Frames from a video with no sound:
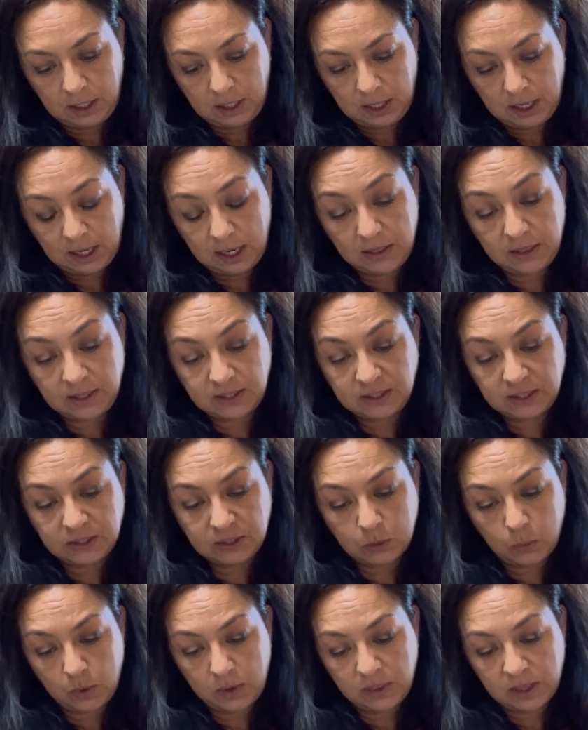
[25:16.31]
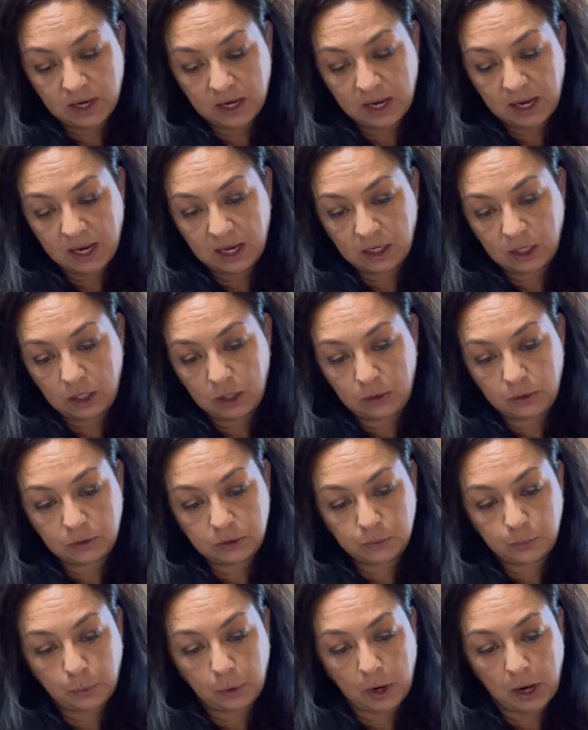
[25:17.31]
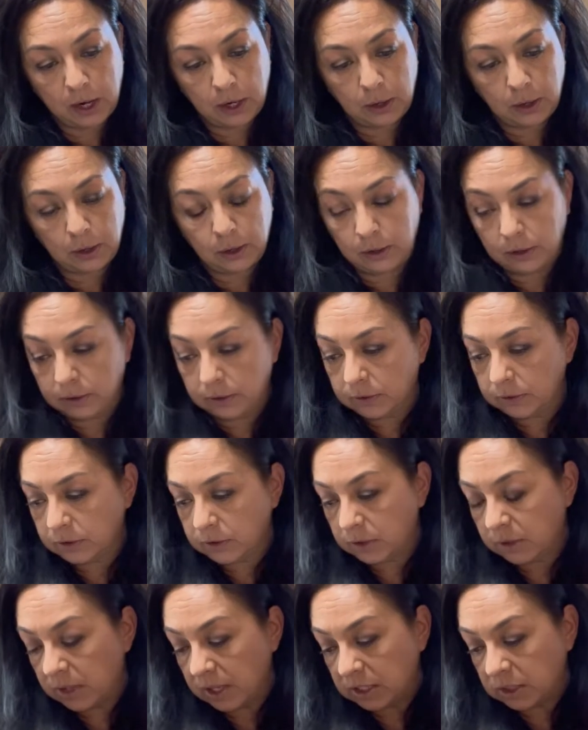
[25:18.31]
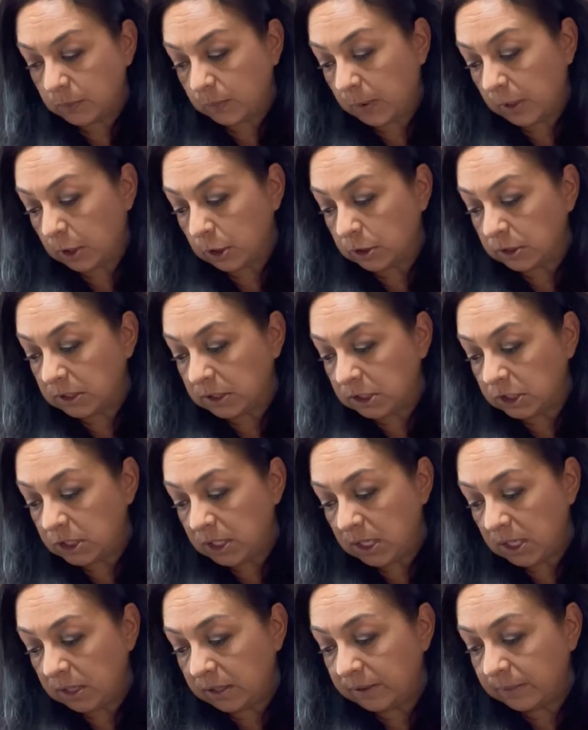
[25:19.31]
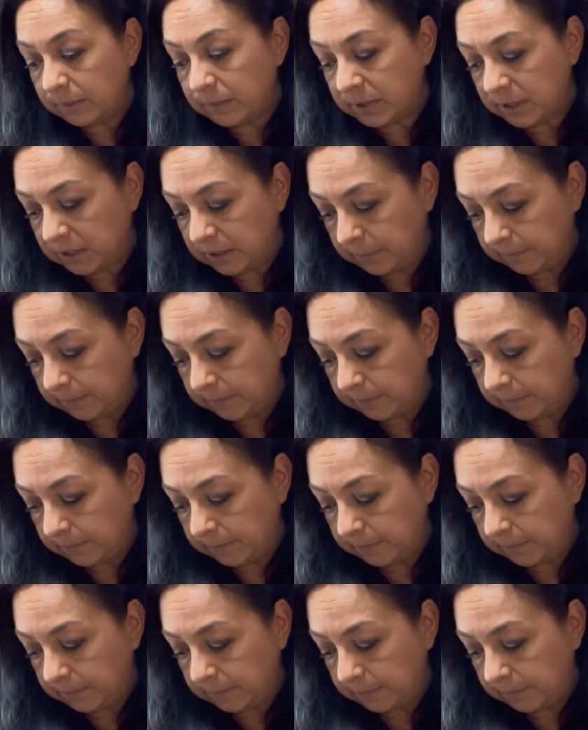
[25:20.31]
And this is the one that I had used prior. So that's butters and jams.